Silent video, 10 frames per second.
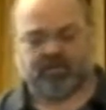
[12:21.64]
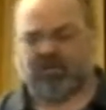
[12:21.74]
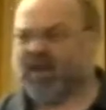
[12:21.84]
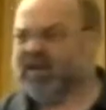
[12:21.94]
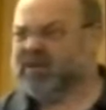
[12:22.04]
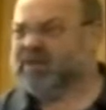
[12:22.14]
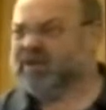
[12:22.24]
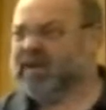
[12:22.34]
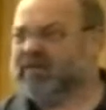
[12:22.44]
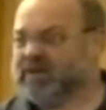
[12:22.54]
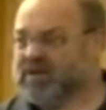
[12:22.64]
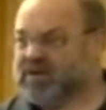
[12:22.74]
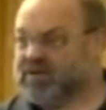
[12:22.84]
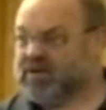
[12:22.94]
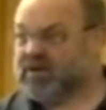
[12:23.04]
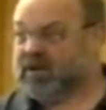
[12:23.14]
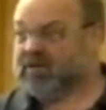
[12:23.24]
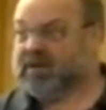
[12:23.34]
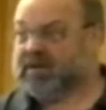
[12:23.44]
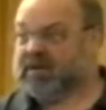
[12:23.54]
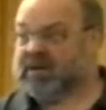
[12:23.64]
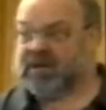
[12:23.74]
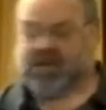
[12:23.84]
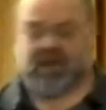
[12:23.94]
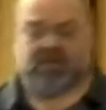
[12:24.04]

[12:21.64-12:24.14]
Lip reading: I think we do that for Dish too, don't we? Yeah.